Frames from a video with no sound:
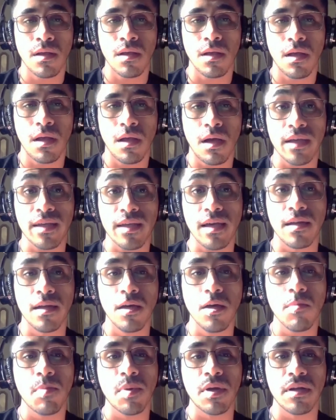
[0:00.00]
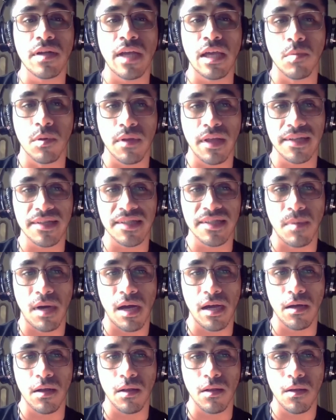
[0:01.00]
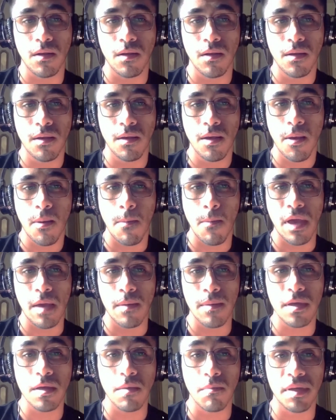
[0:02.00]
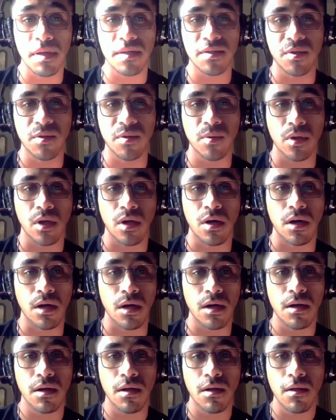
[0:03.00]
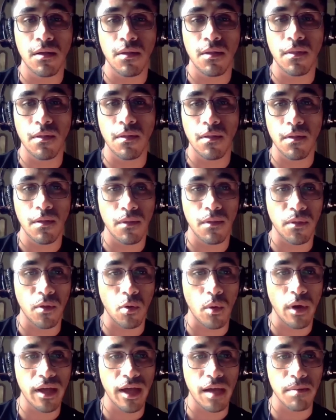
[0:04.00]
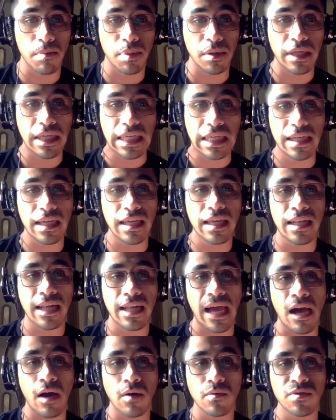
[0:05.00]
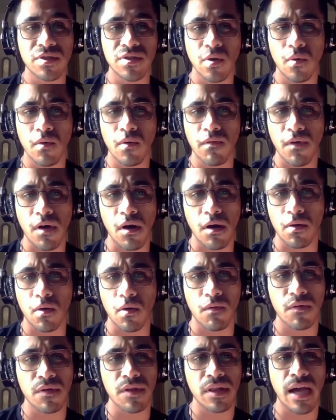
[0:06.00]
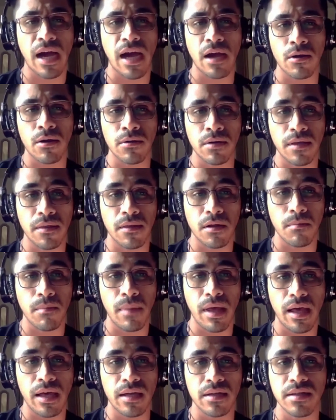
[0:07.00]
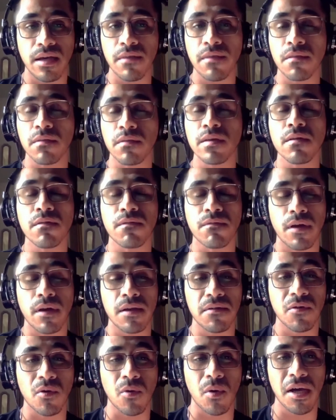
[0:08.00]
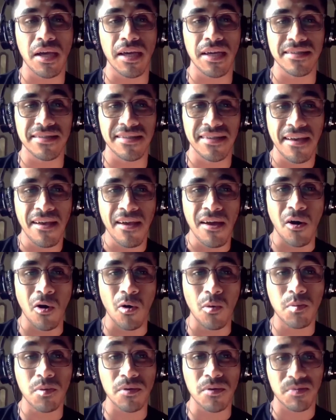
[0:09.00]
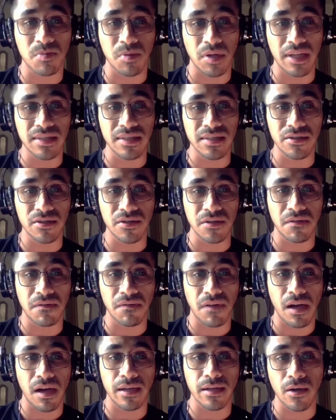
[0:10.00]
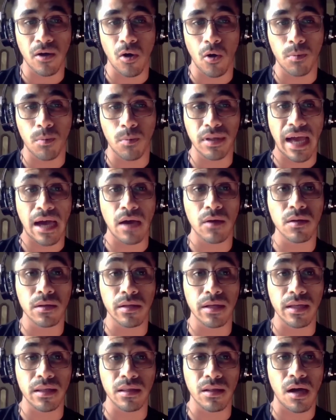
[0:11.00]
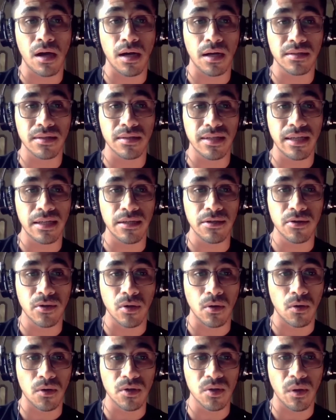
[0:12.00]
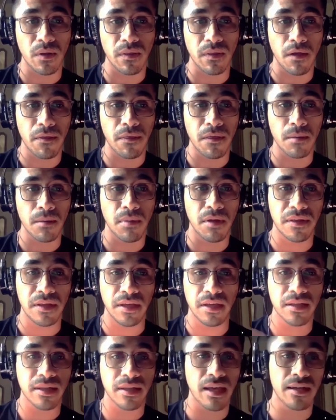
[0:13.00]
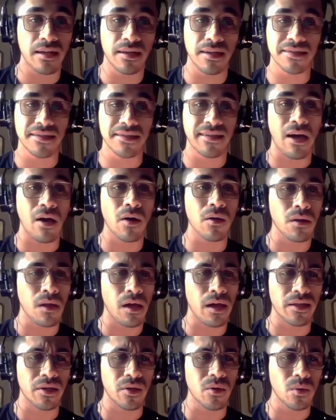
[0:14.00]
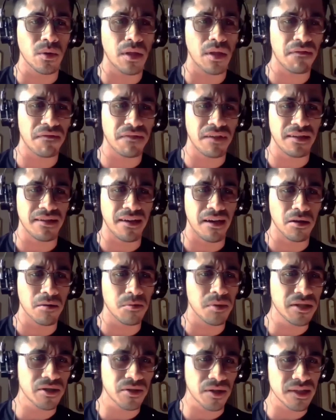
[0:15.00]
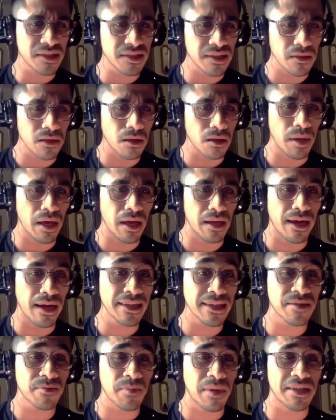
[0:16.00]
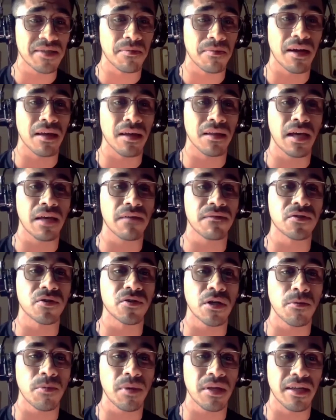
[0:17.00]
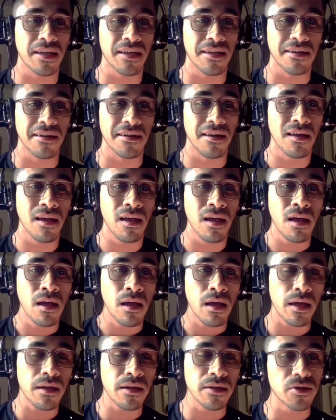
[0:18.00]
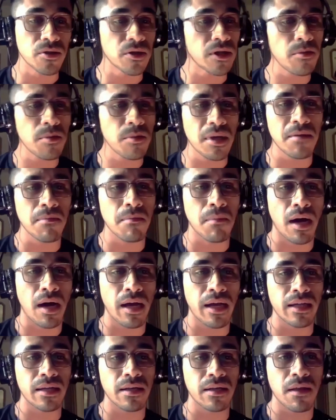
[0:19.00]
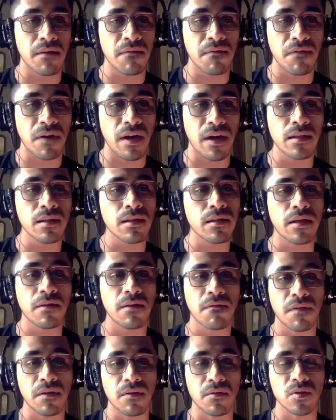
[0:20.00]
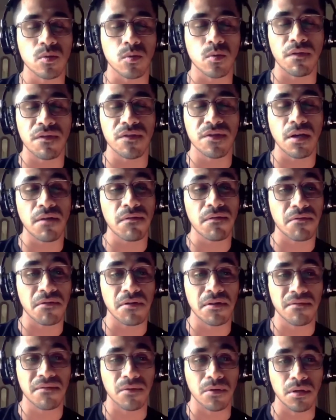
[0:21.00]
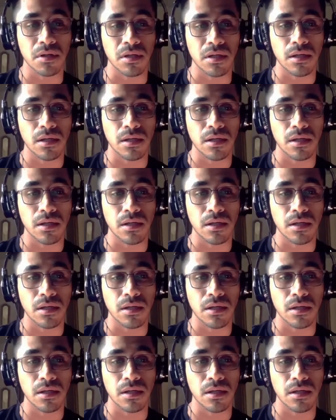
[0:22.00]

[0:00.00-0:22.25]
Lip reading: I can't help but enable that smile, maybe a bit too long, the way I bleed it out so far over the irony that a man deathly afraid of quiet, hopeless places should find hope loudly locked indoors with nothing but the incandescent outline you left, indelibly tracing the bed I spent my life dreaming in, and a dream in mind that finally feels worth suffering for.